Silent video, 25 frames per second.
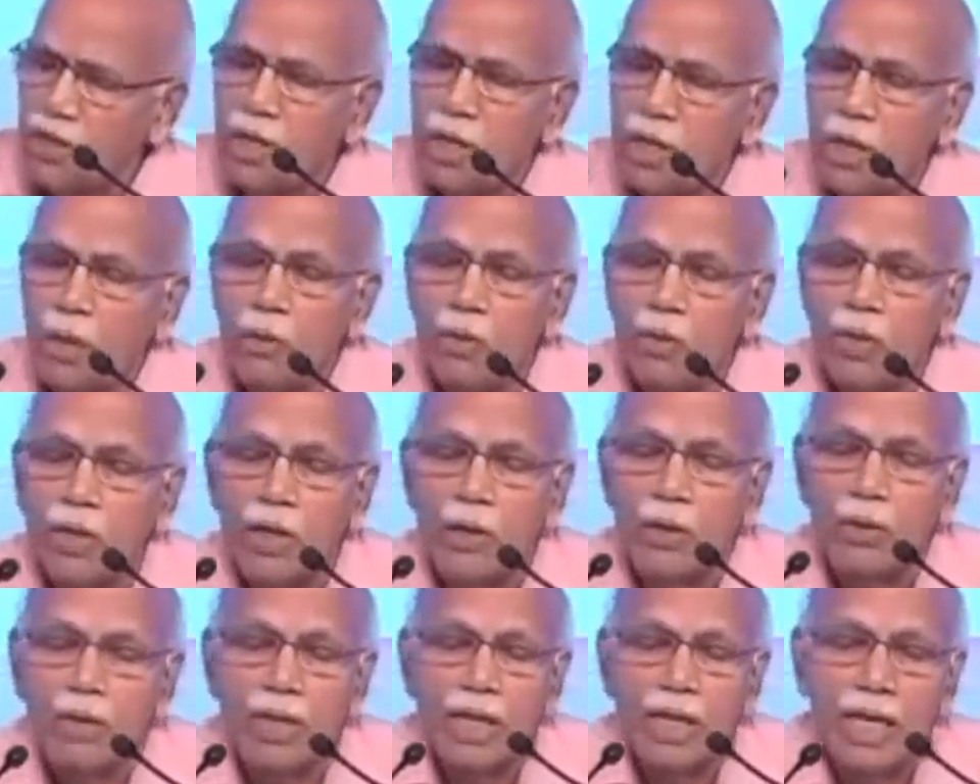
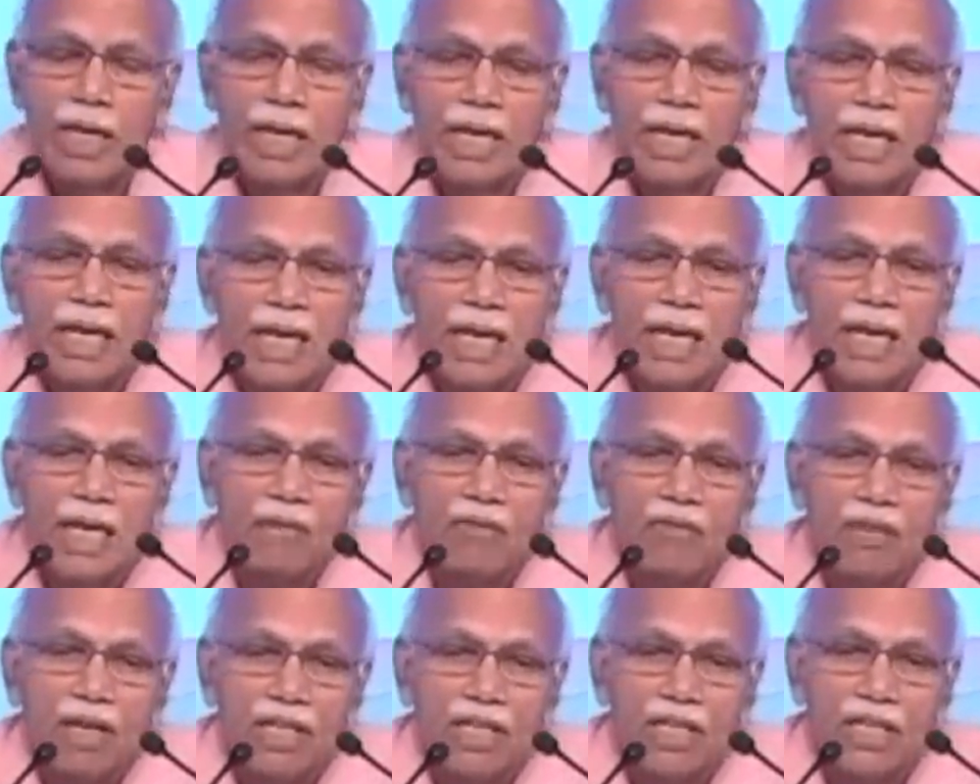without any
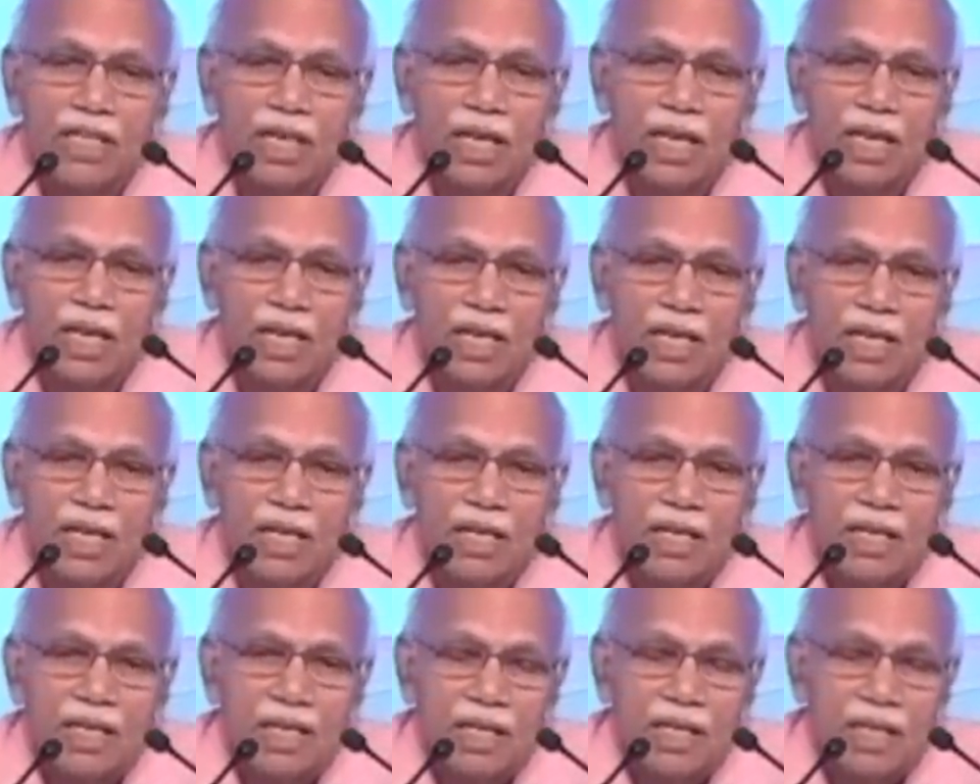conventional
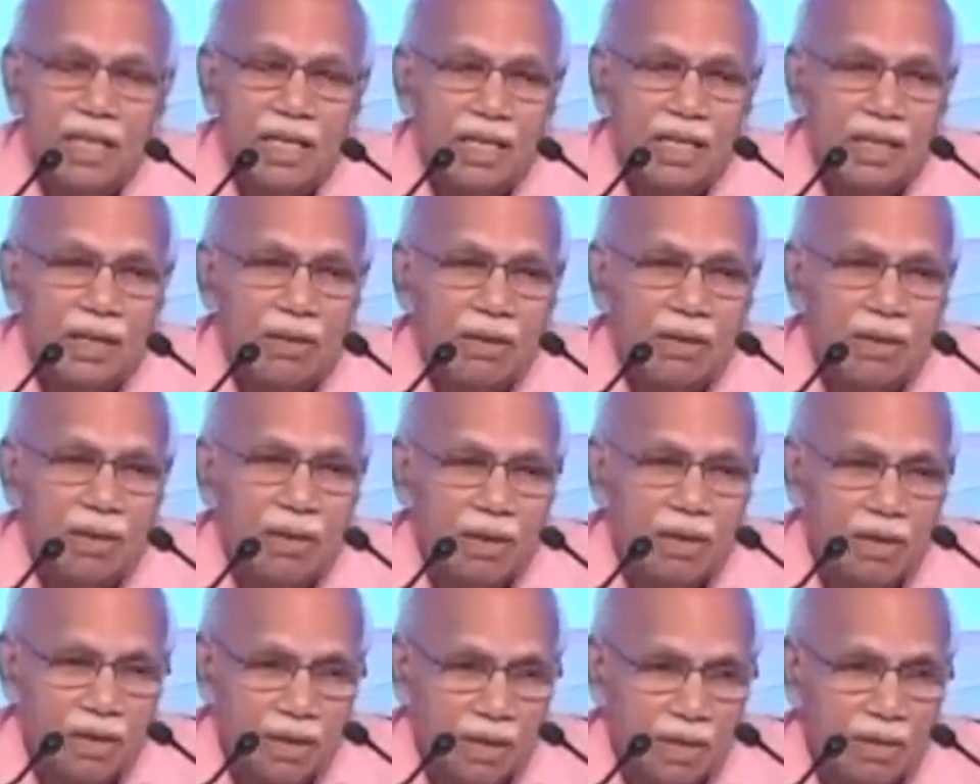
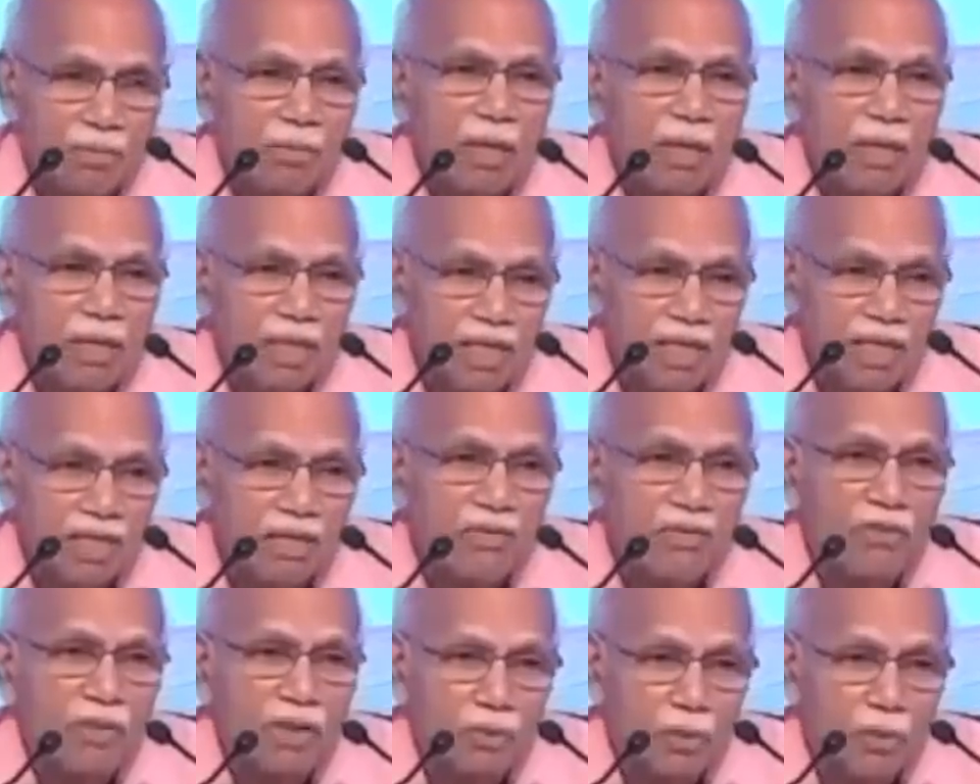methods
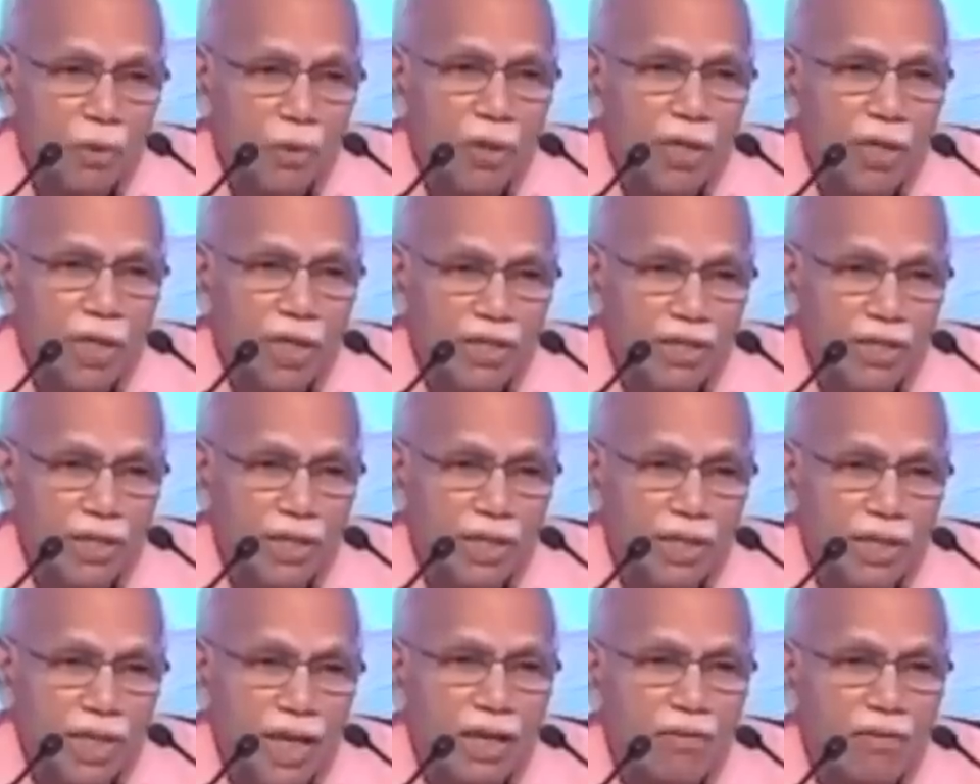of
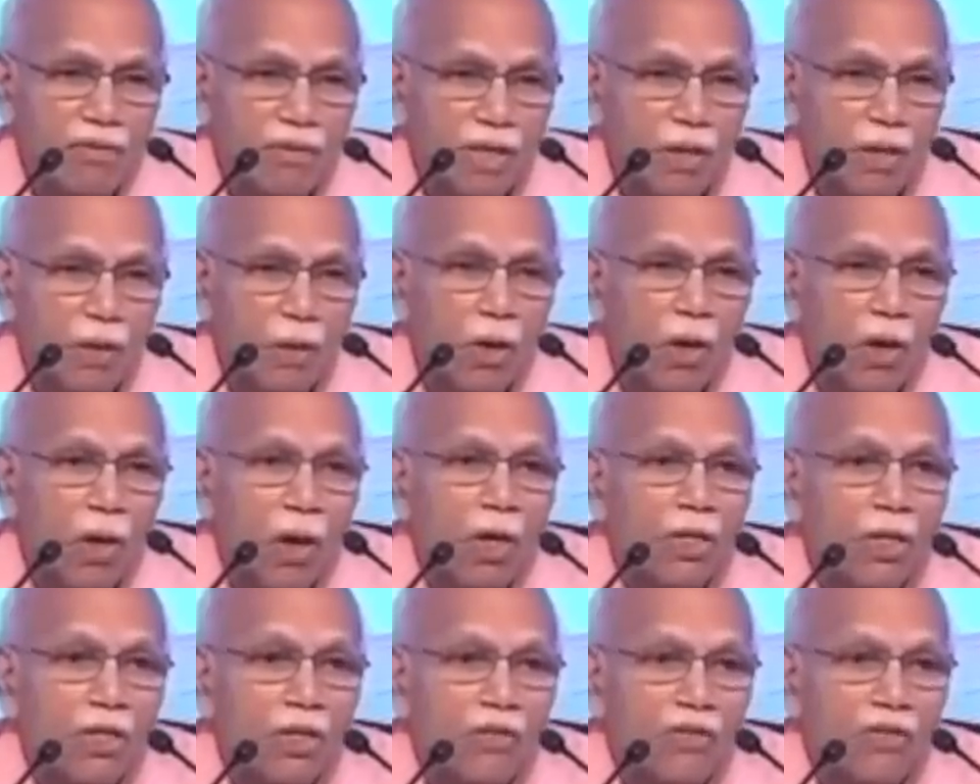communication and without
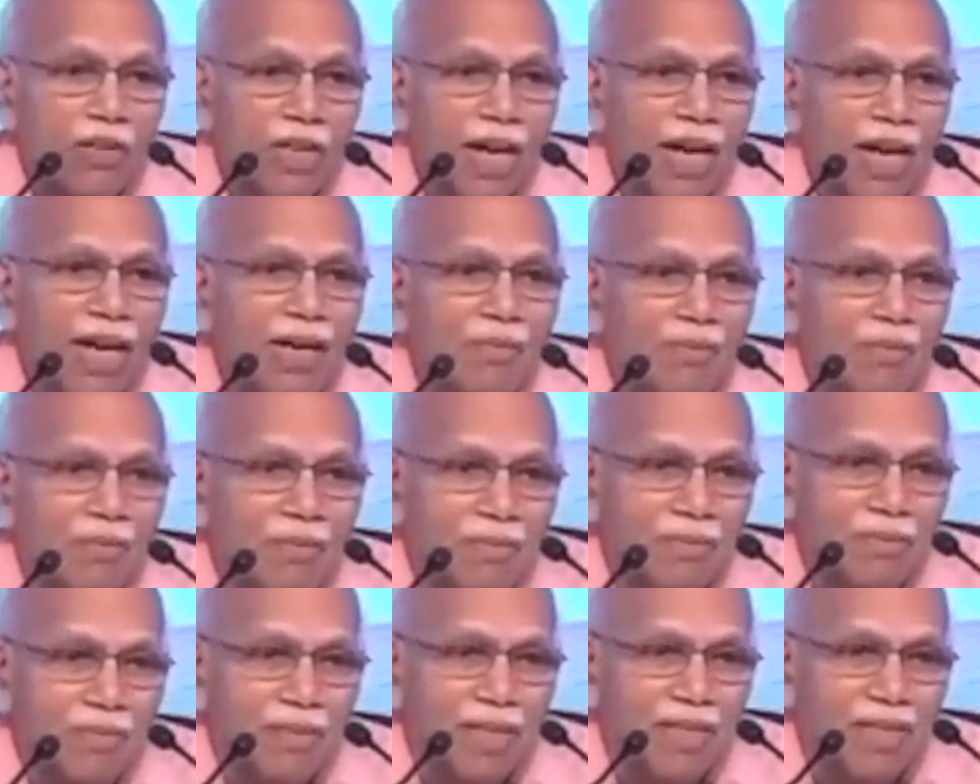loss of time.
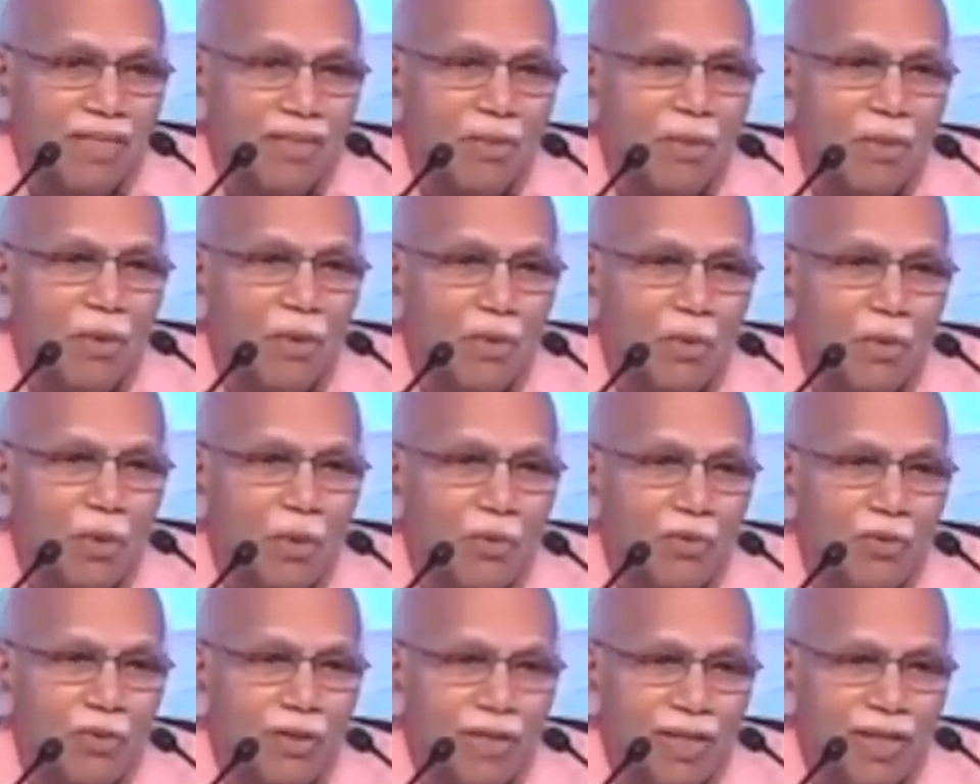That's the most
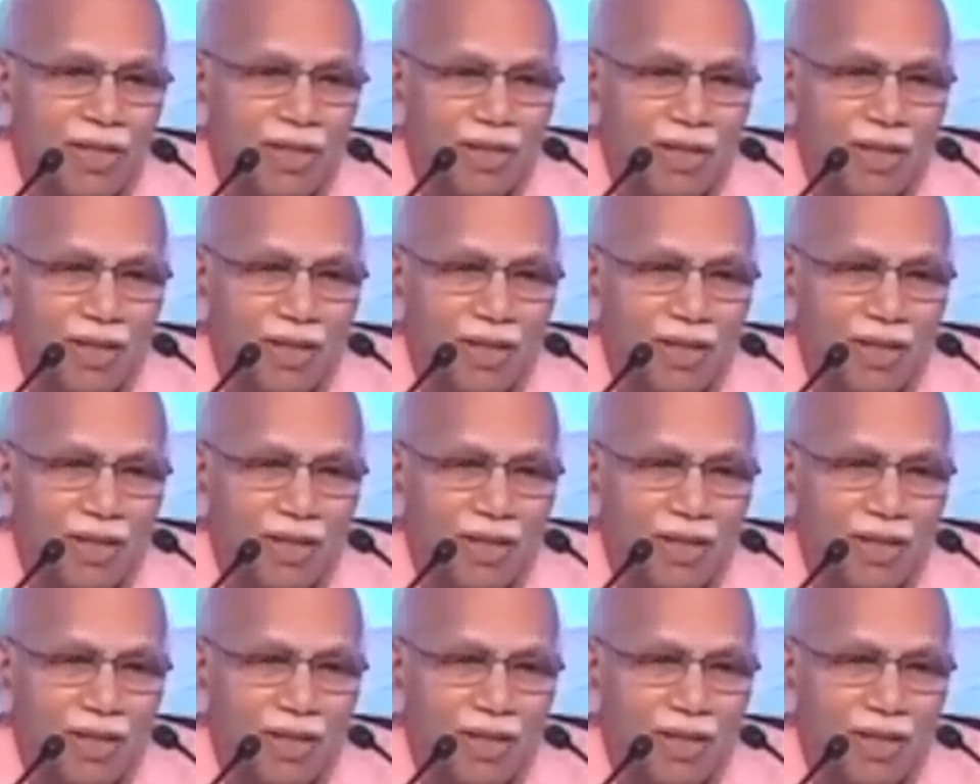beautiful thing.